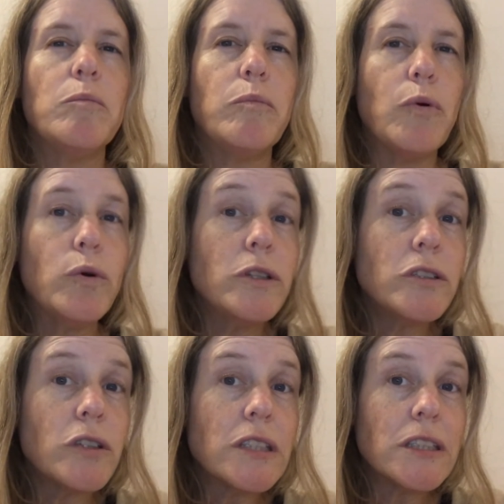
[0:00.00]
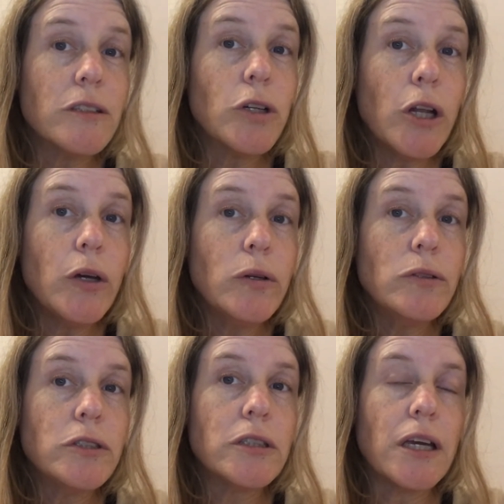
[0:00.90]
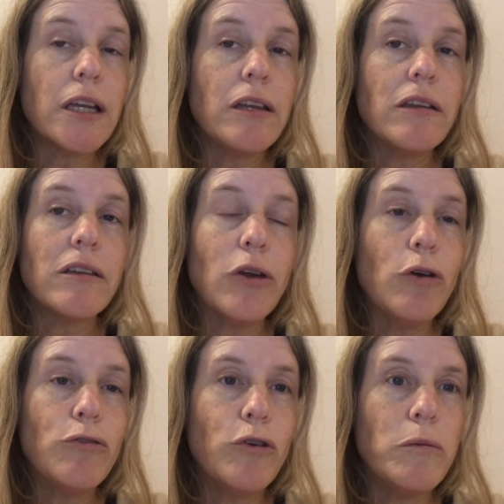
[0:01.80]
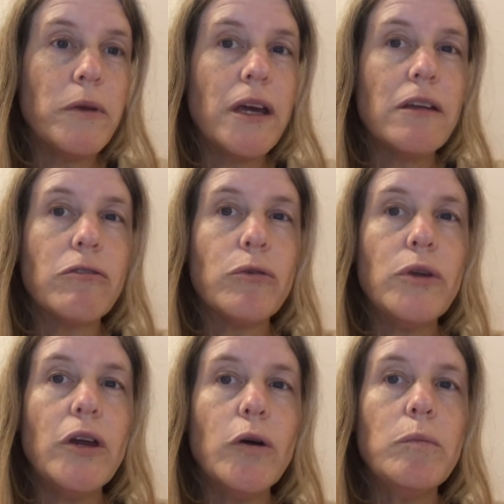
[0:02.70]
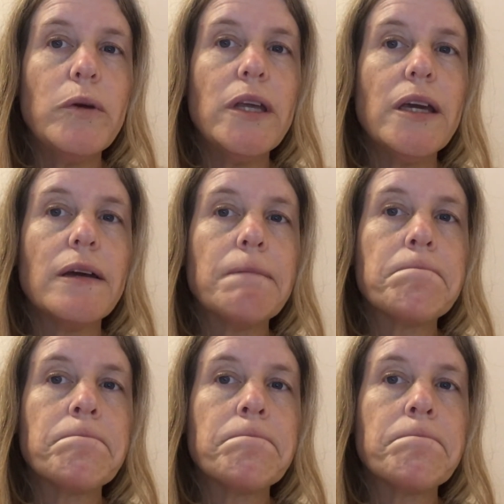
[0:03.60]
Borders are still closed and no firm date for reopening.